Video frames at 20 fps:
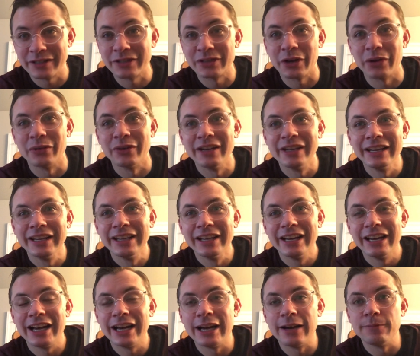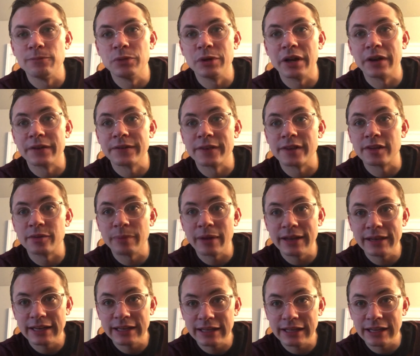So we are
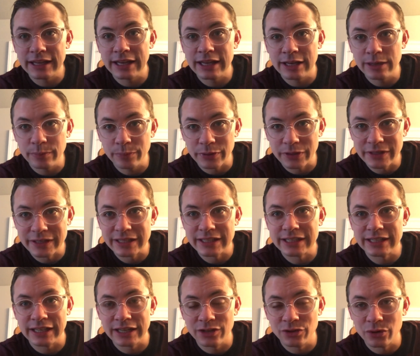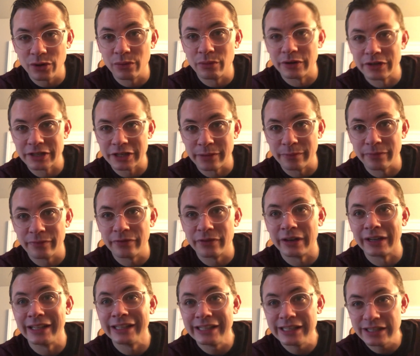suspending in-person indoor worship for
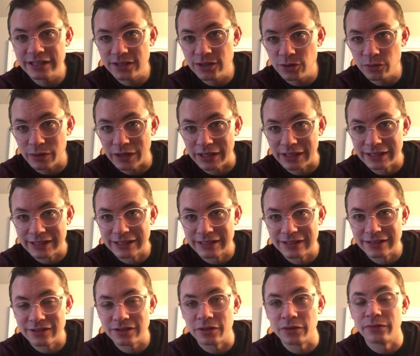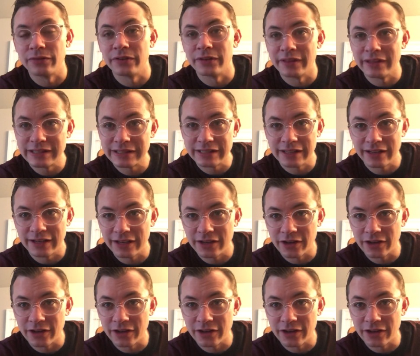at least 2 weeks. So for this Sunday,